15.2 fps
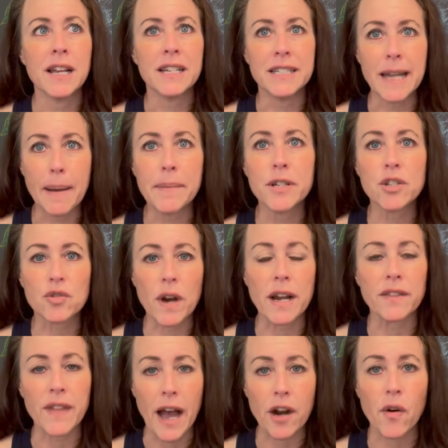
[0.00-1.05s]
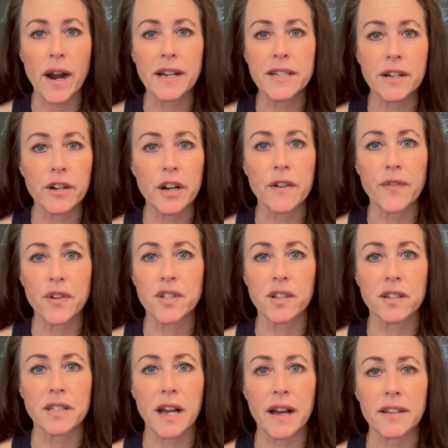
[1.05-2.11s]
demonstrating that criteria for
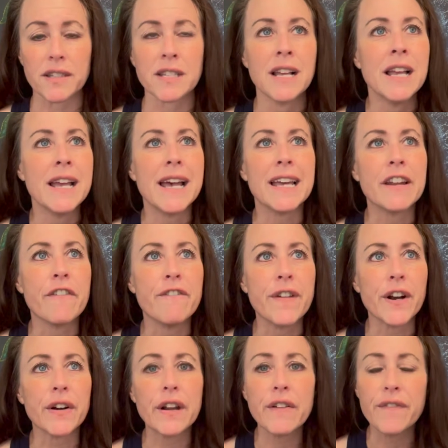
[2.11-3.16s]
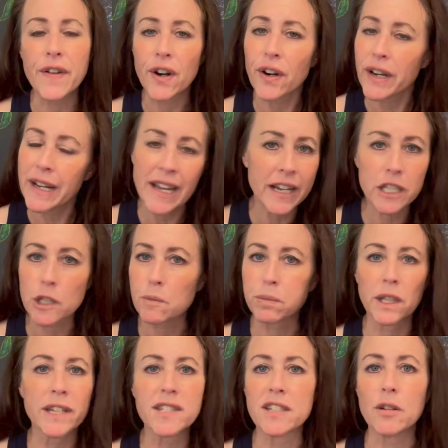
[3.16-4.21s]
success in a very, very
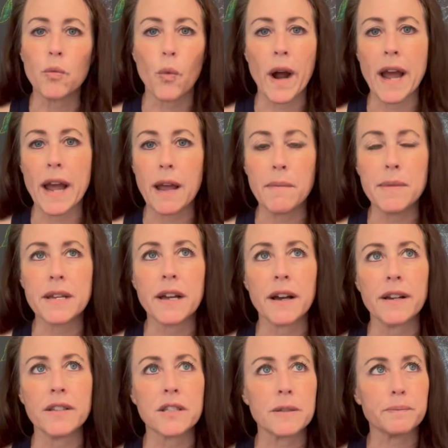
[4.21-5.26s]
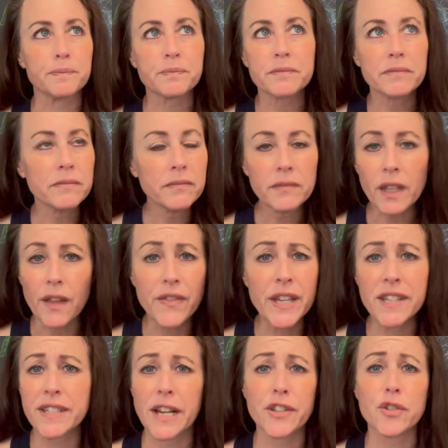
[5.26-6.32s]
explicit way, because the
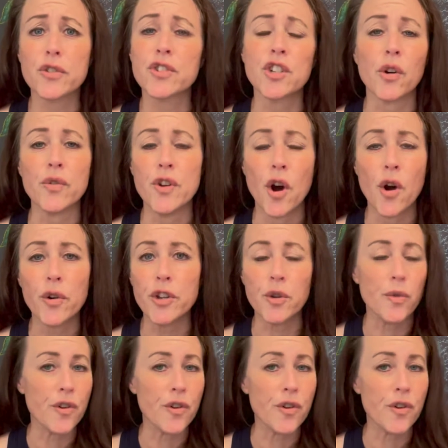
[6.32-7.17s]
assessors don't know you.